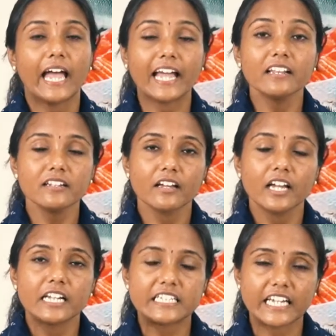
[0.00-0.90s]
And
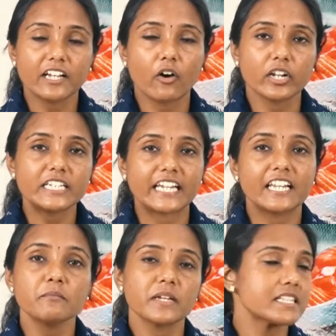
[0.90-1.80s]
take on a
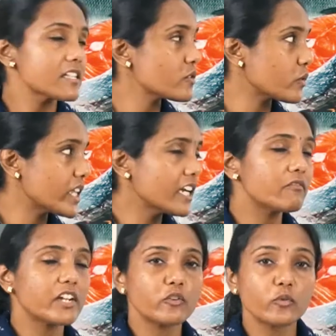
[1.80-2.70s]
daily basis so that
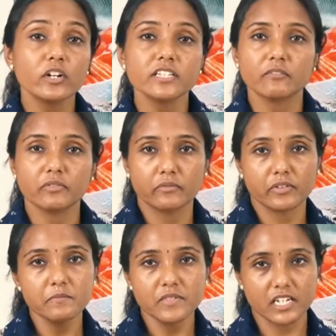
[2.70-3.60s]
we do not suffer
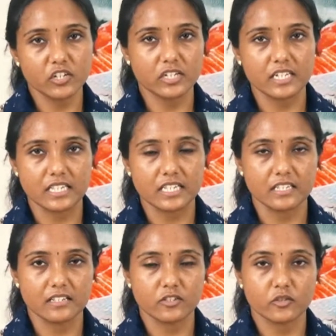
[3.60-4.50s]
from such
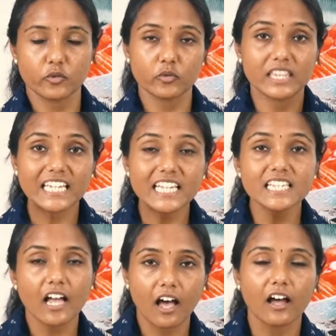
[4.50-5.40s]
diseases. So
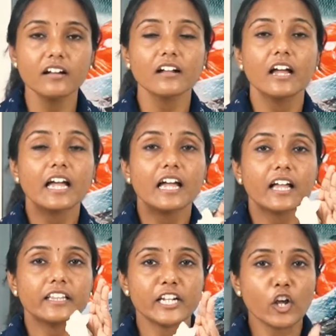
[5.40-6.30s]
these are
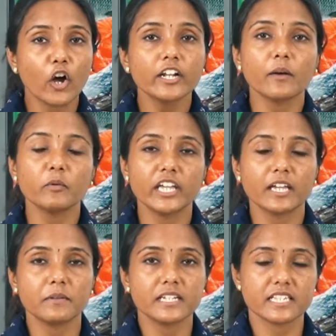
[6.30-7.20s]
the
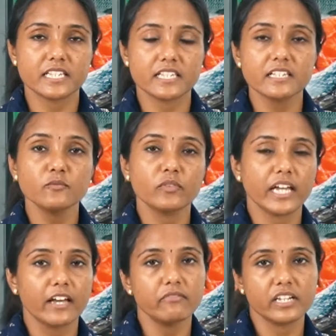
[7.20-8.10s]
non-communicable diseases we
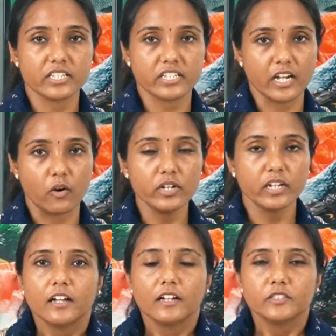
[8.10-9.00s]
have listed out.